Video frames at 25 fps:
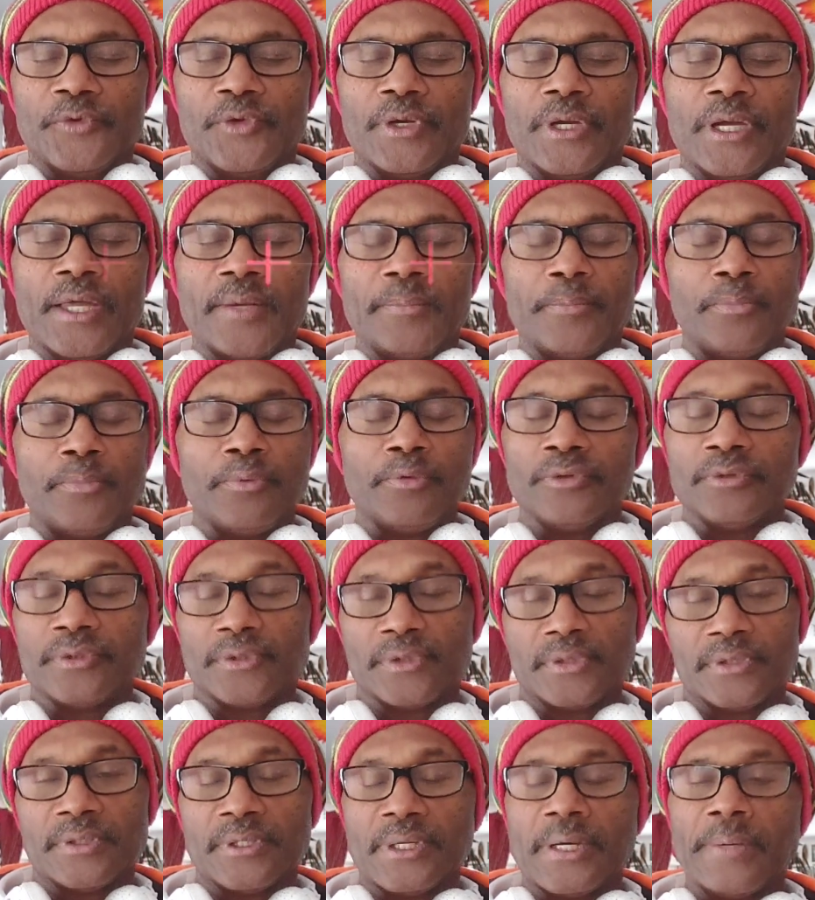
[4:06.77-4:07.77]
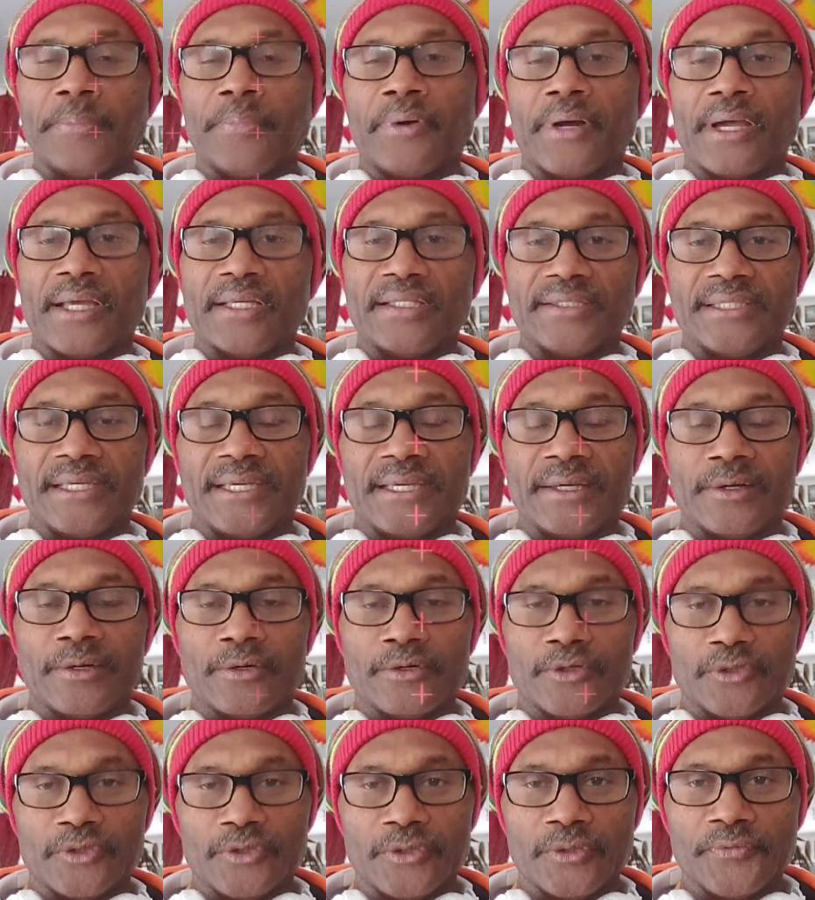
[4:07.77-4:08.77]
You can't put a price tag
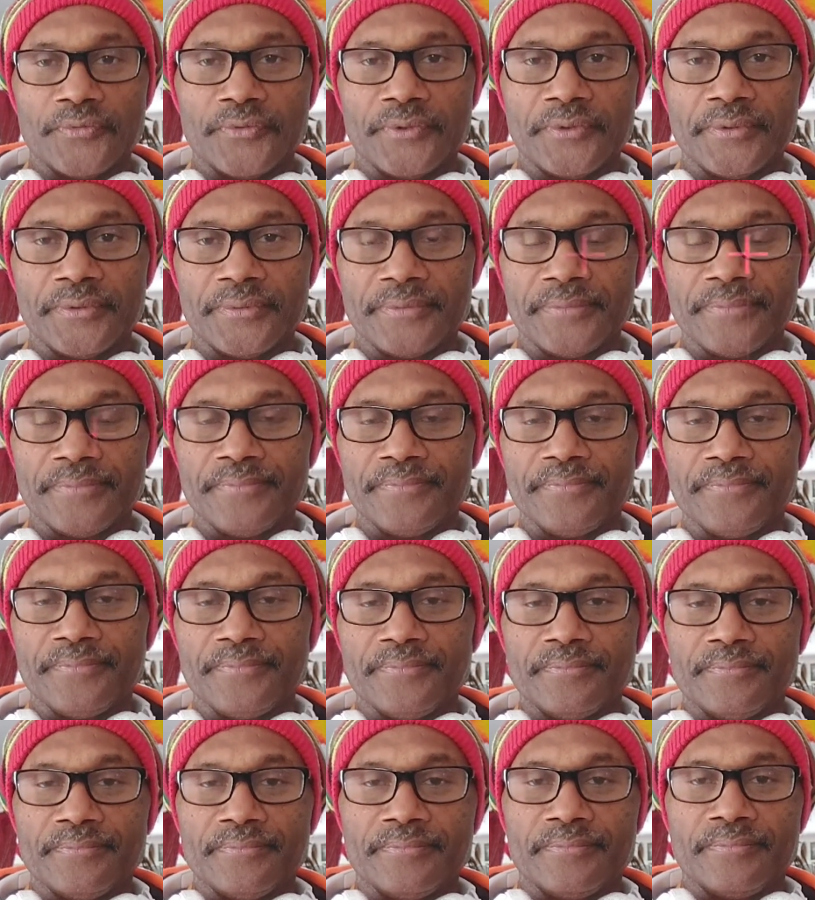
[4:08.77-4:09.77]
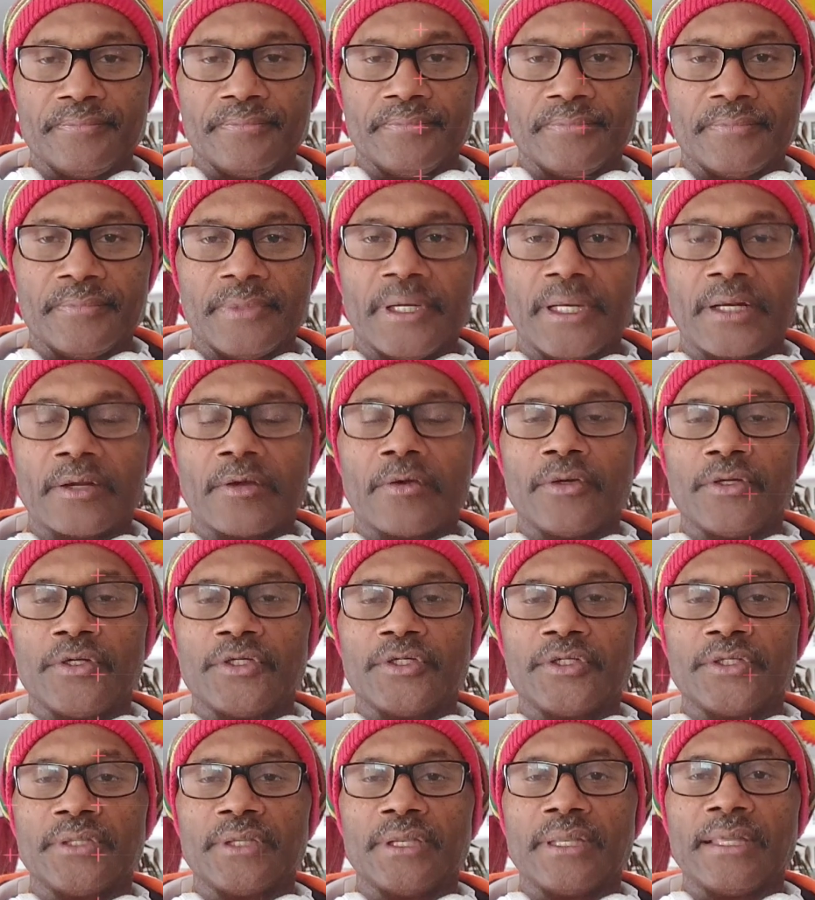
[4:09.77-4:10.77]
on children.
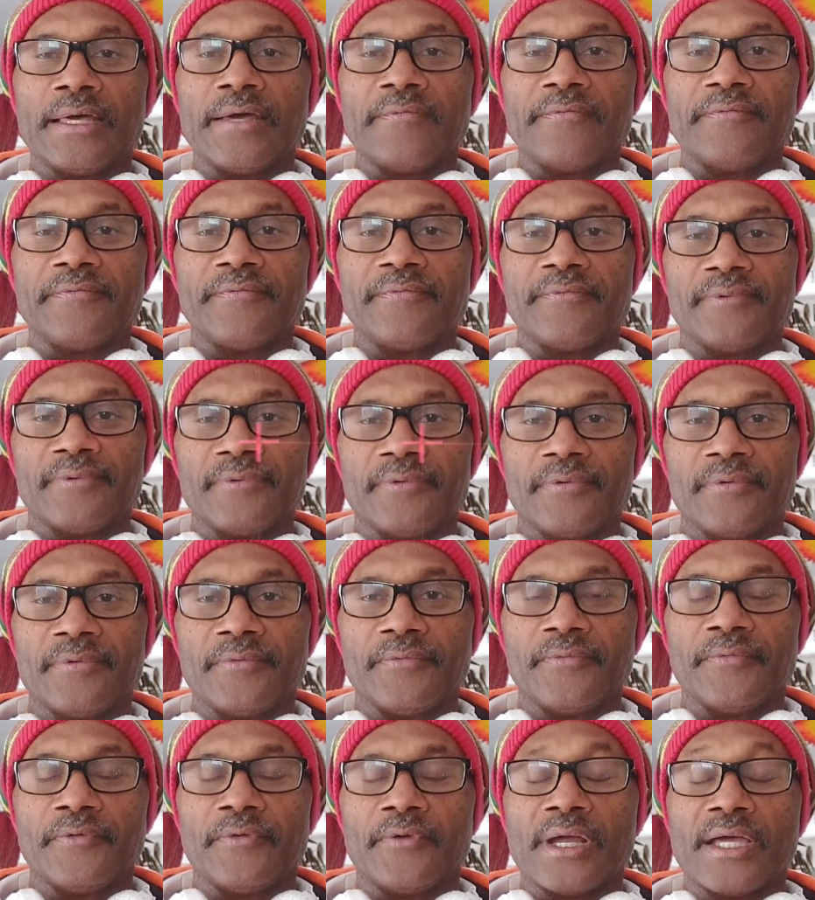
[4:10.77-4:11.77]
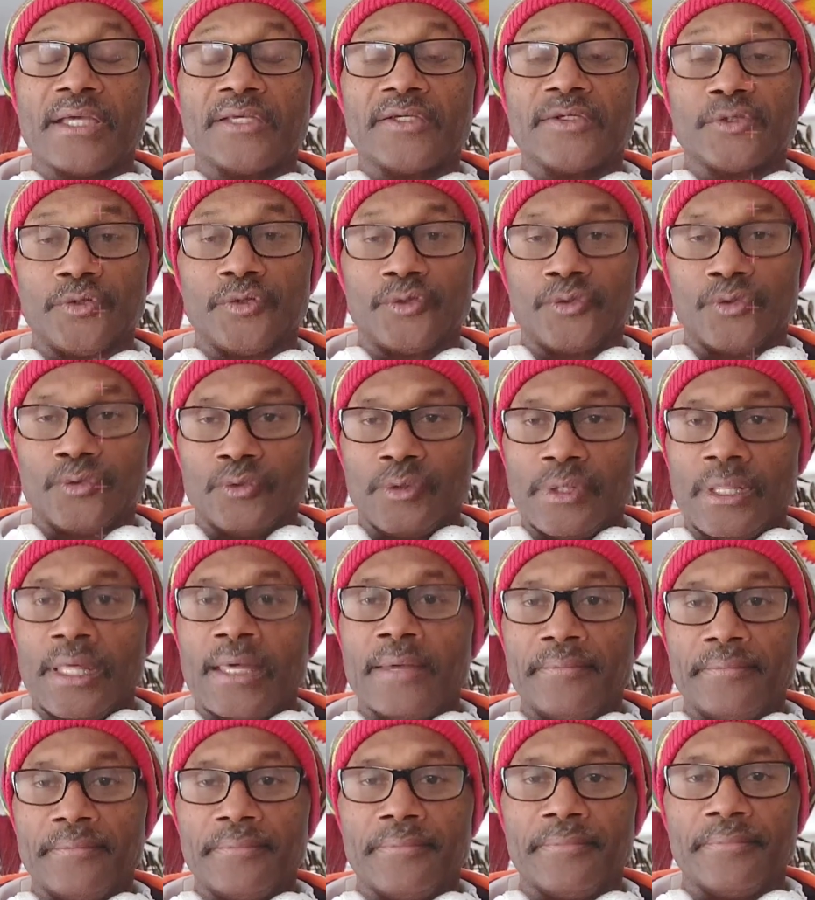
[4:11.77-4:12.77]
Unconditional love for us to
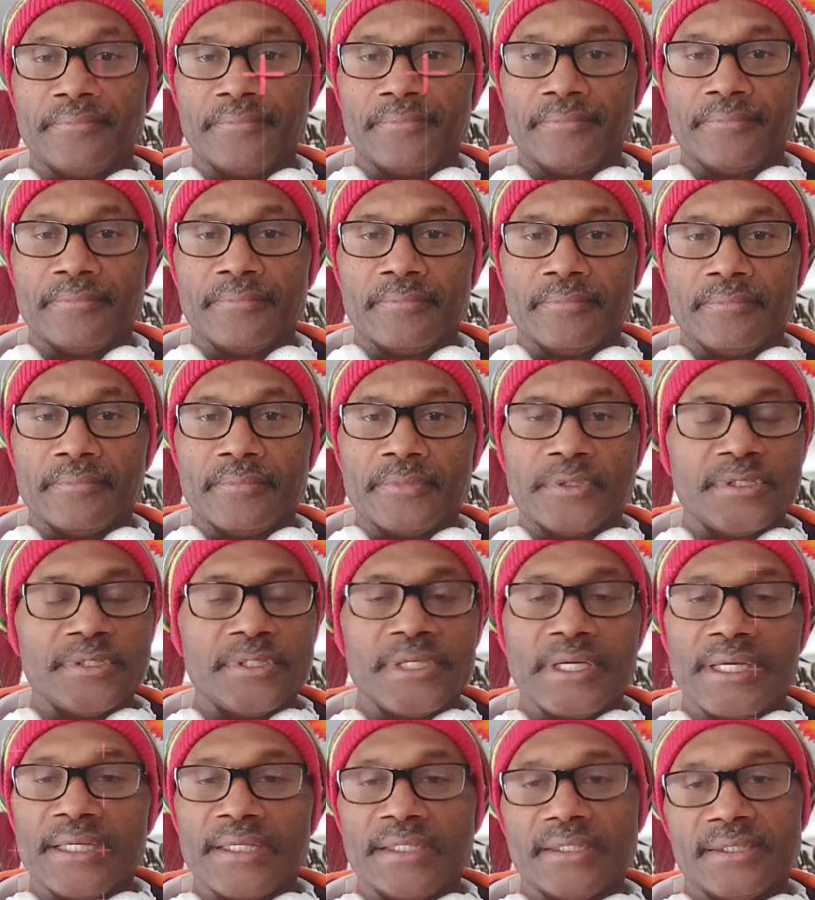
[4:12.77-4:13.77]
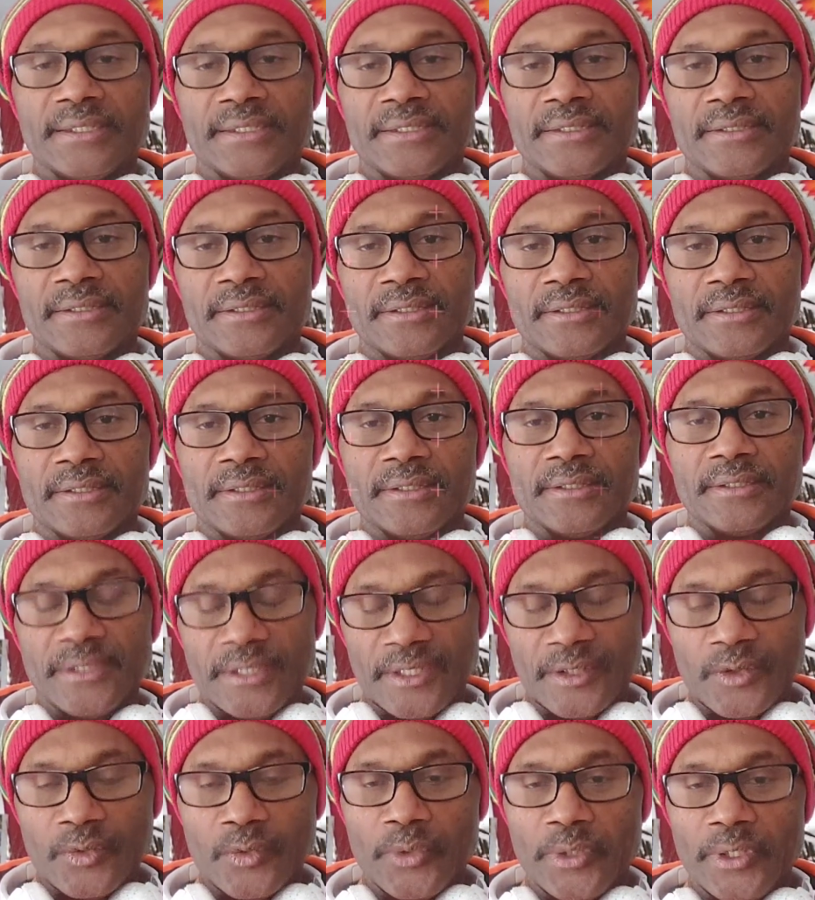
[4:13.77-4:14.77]
them stays
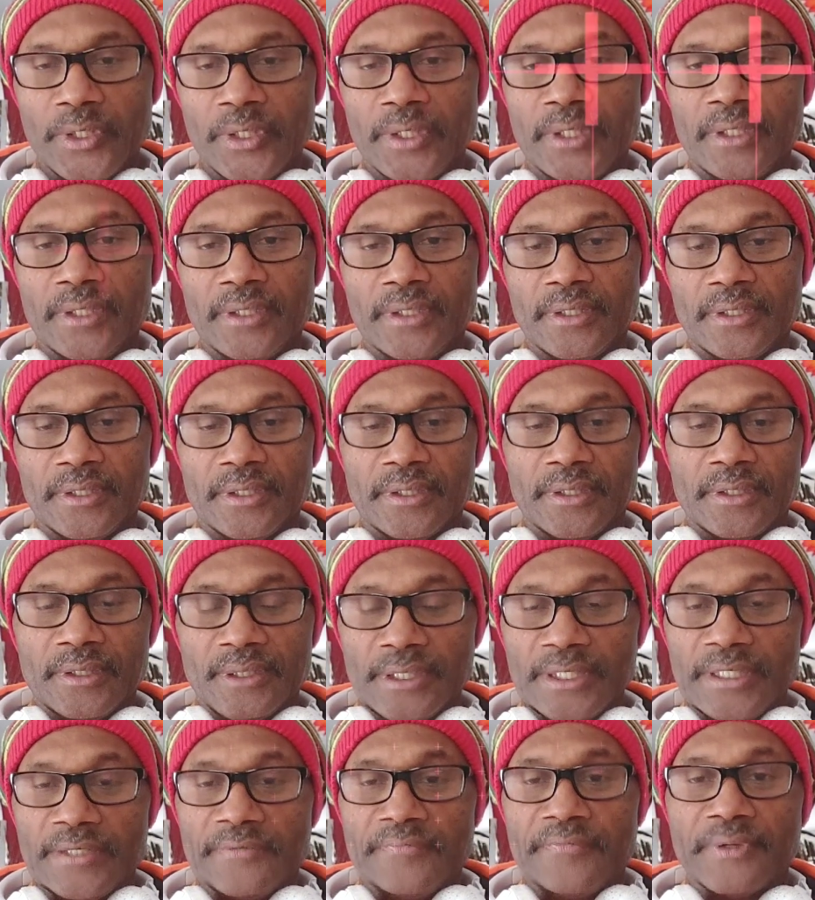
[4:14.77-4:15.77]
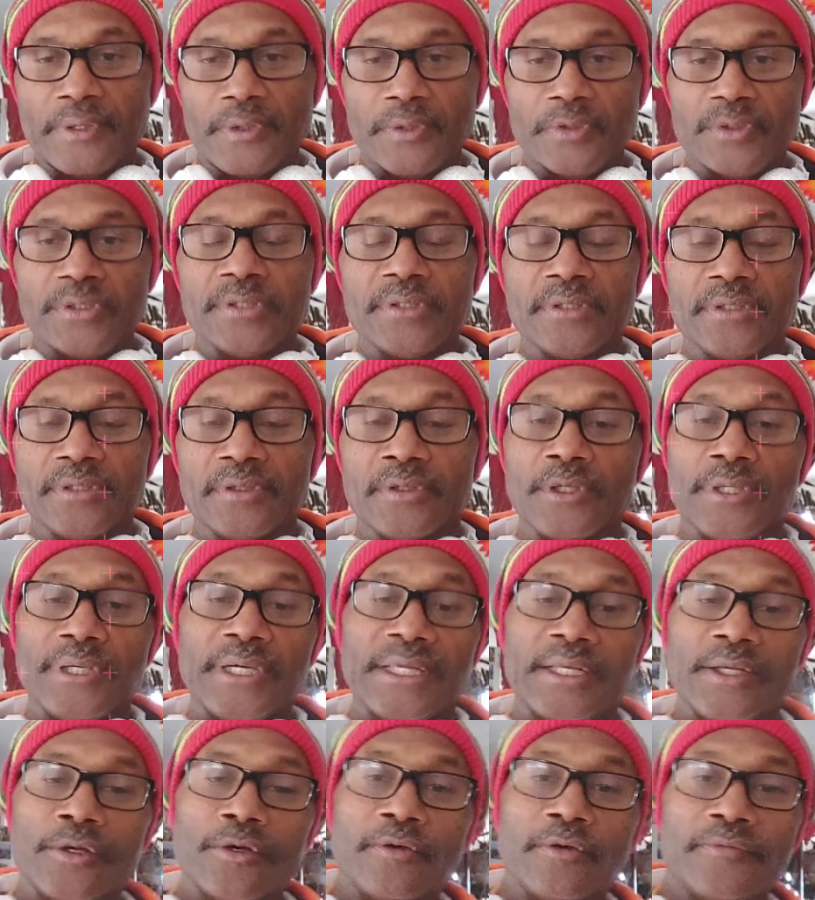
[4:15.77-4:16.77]
till we leave out
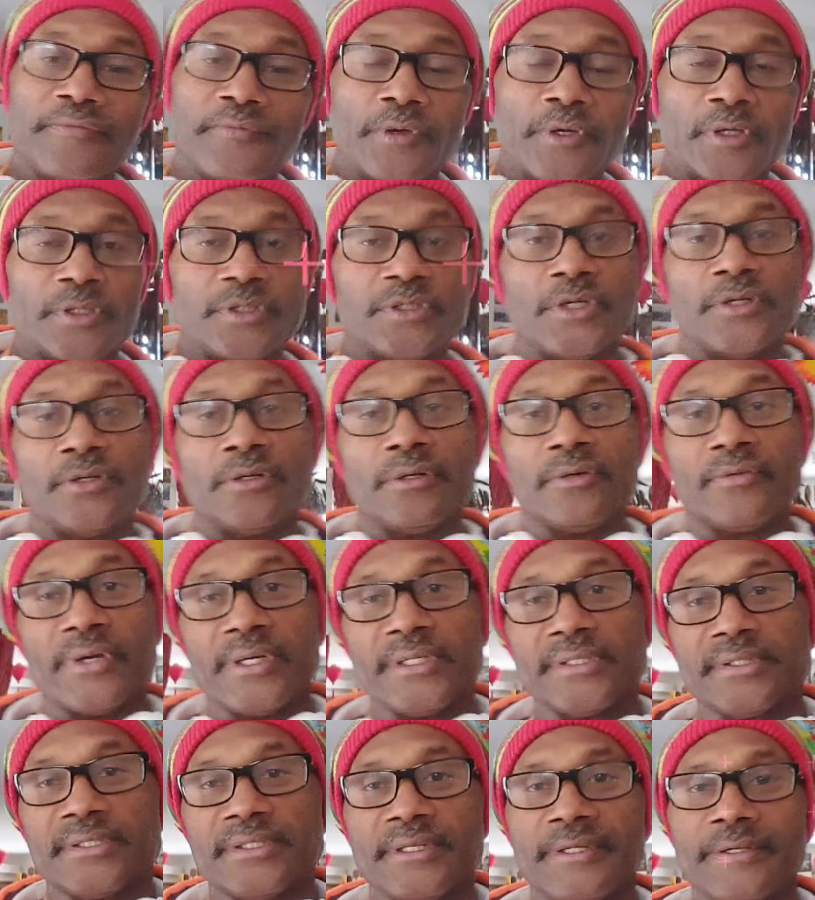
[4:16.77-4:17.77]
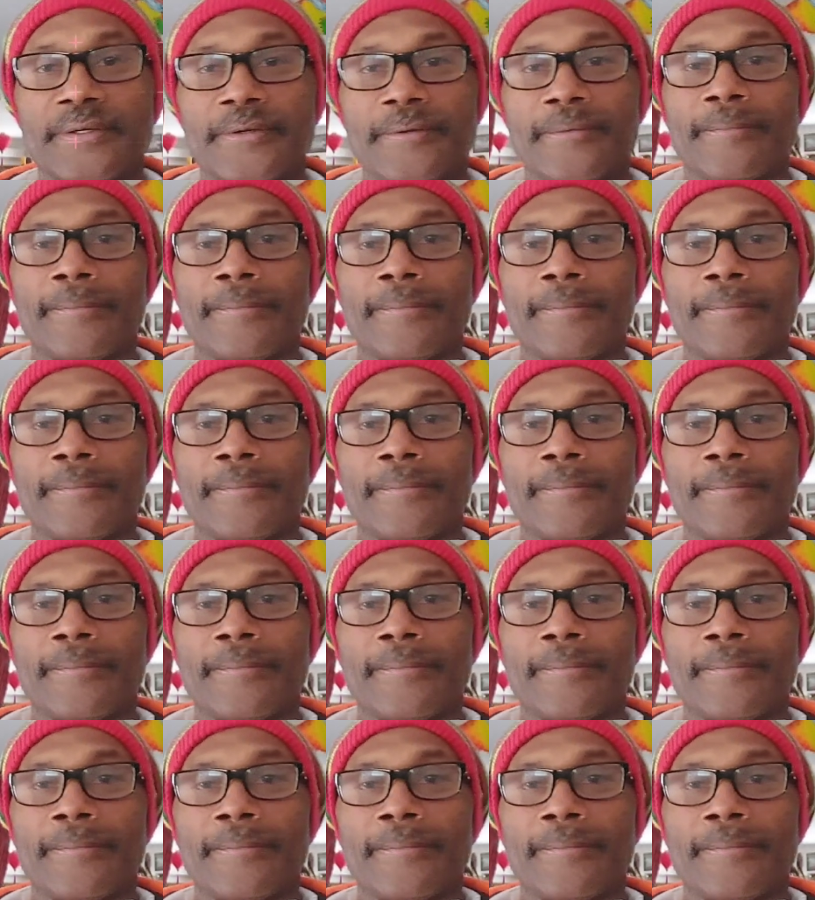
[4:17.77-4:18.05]
and go for eternal rest.